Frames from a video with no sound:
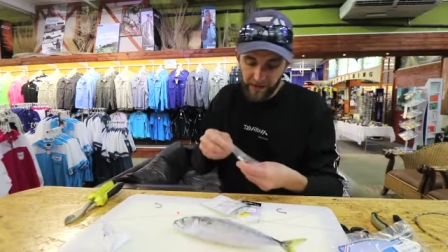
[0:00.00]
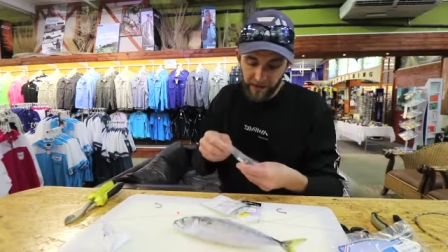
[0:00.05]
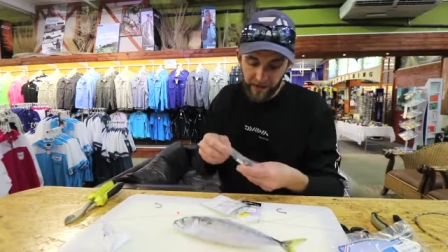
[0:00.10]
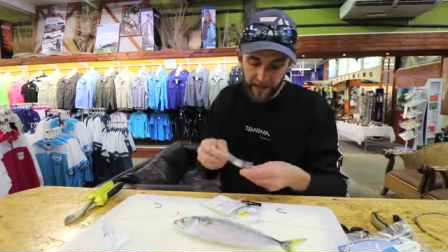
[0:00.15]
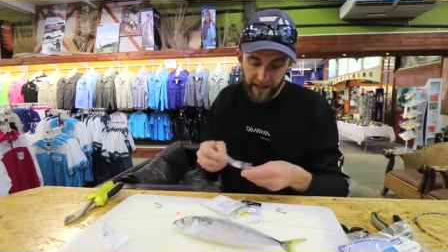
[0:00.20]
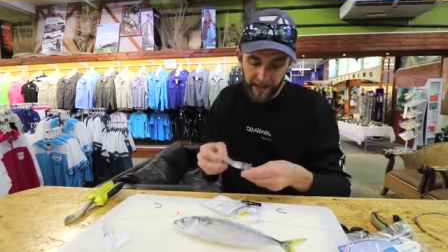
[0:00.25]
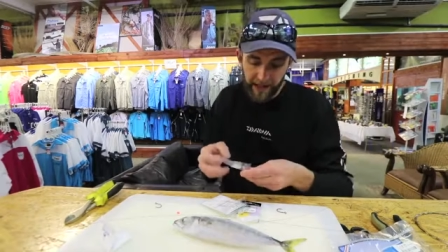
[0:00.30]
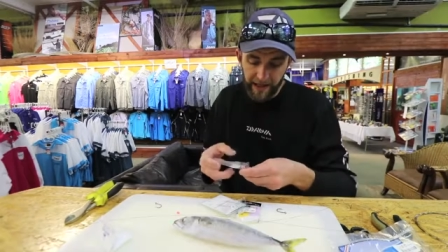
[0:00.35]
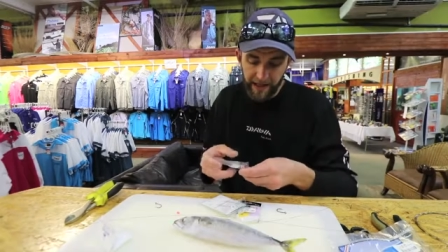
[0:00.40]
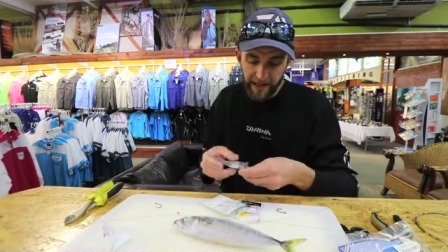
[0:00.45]

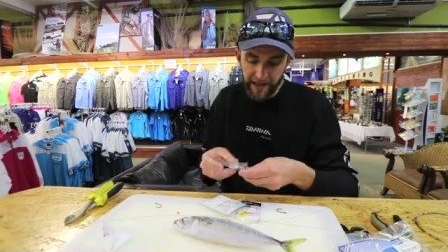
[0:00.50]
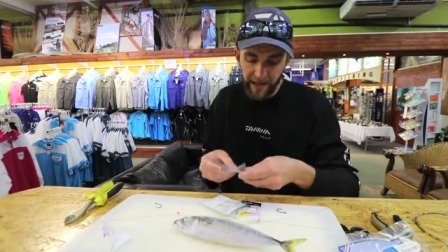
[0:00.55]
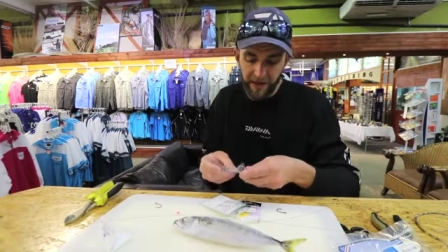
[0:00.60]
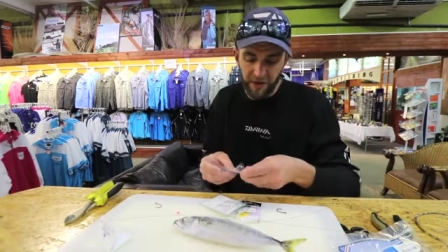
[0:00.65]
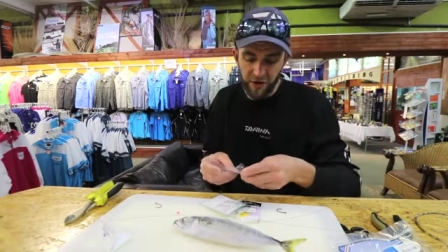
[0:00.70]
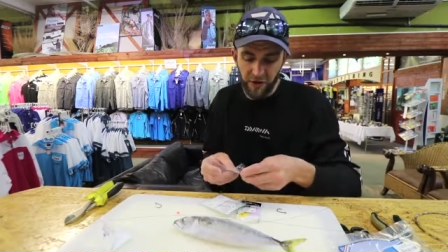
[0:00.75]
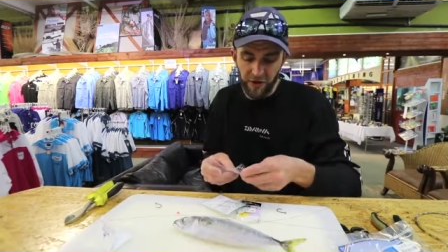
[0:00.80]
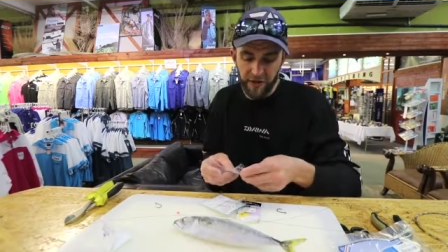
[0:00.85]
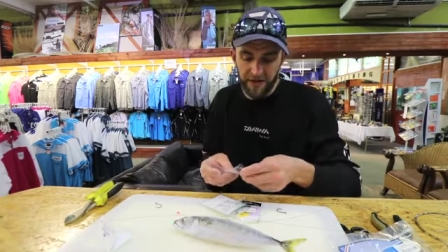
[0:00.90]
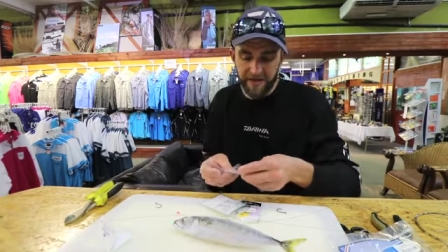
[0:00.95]
Okay,
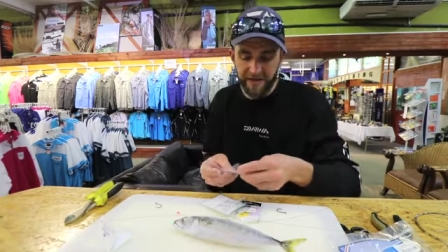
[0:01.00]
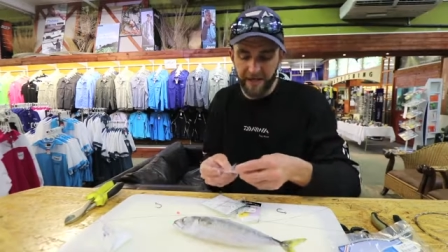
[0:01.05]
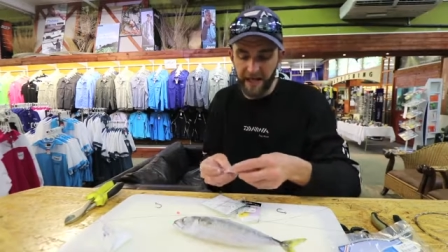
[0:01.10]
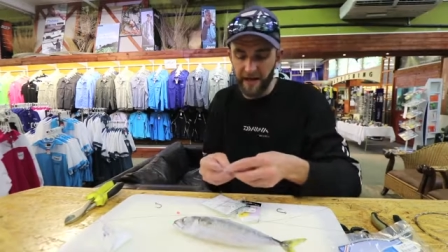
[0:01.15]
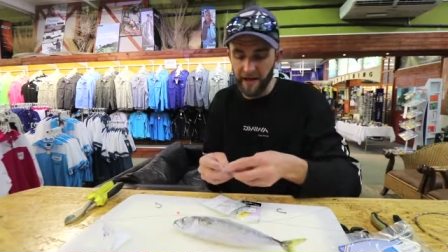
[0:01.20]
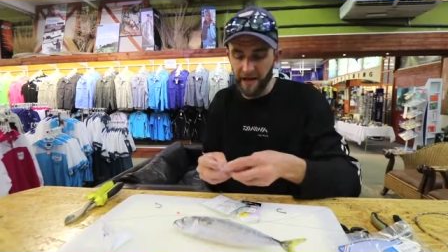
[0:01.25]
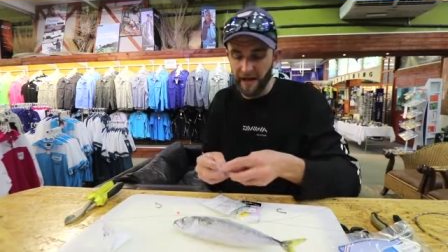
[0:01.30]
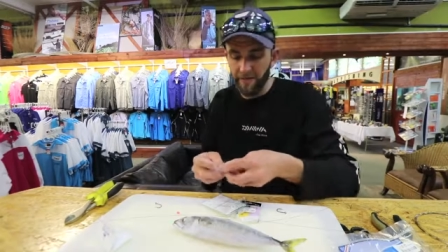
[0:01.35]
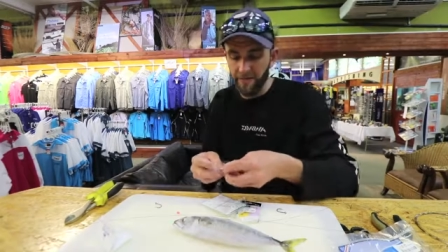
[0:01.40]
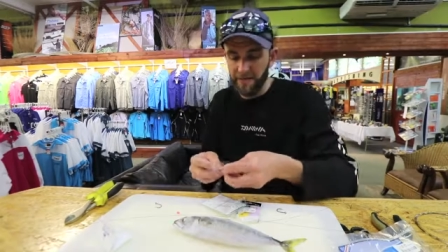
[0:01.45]
again, you can
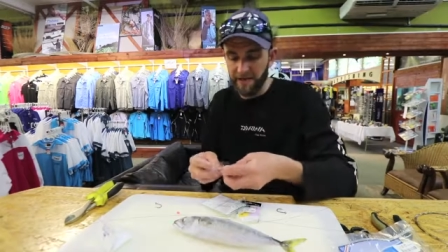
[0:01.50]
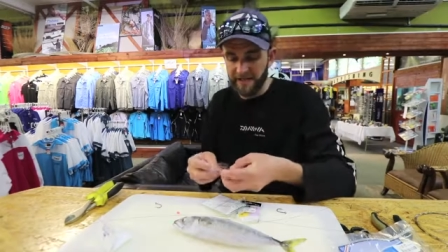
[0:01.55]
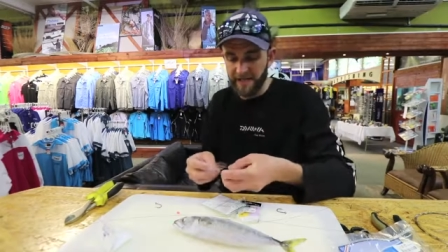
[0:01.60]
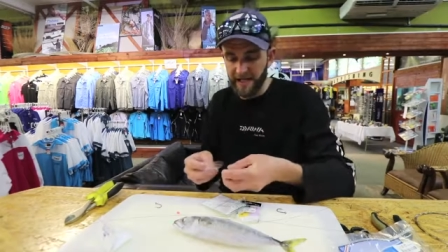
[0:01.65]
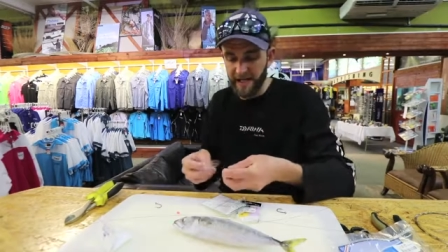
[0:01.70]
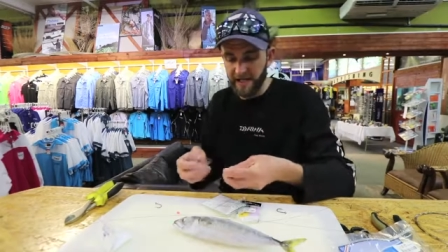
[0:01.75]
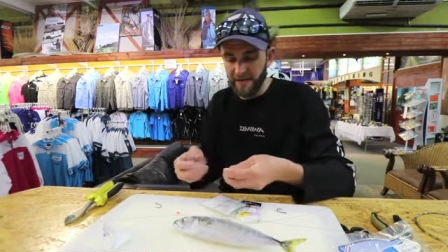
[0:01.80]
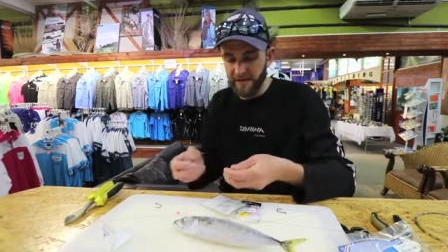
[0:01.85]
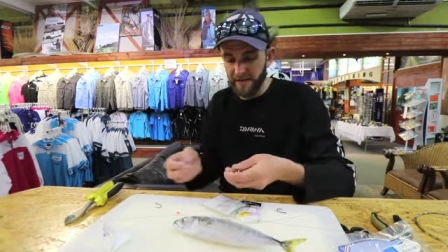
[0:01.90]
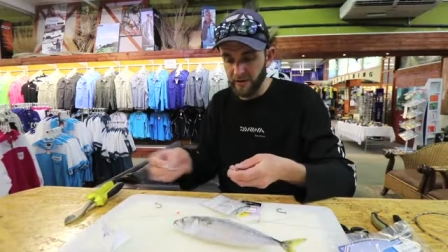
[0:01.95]
scale up the
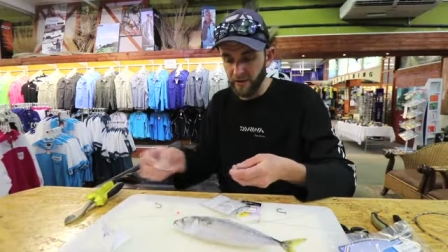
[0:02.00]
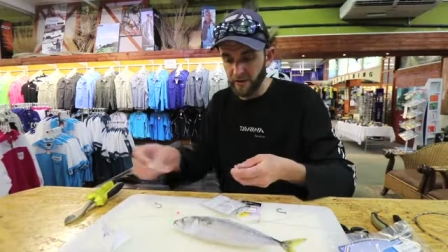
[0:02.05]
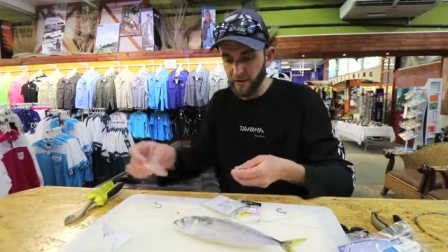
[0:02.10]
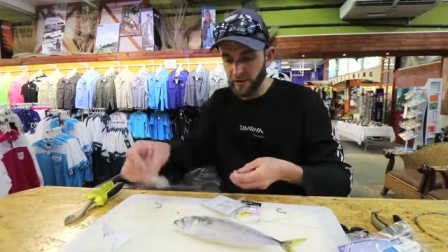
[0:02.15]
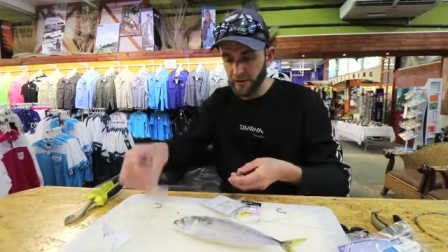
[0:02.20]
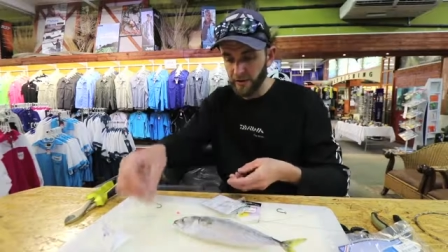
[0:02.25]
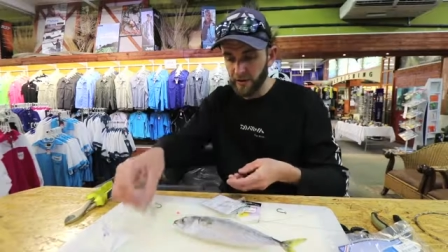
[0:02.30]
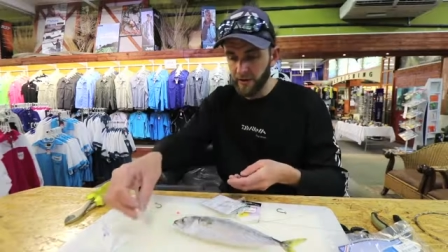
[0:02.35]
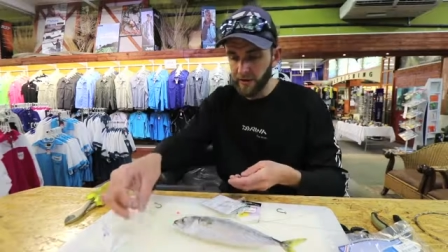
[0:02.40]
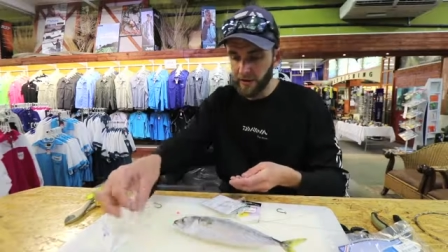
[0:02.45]
size of the
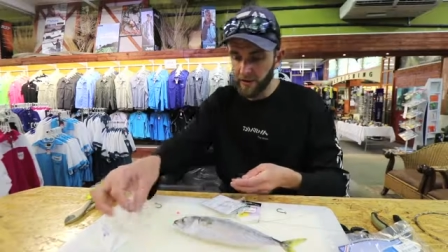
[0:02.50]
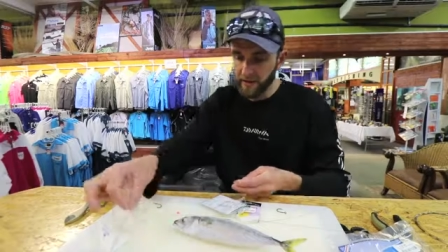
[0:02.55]
hook.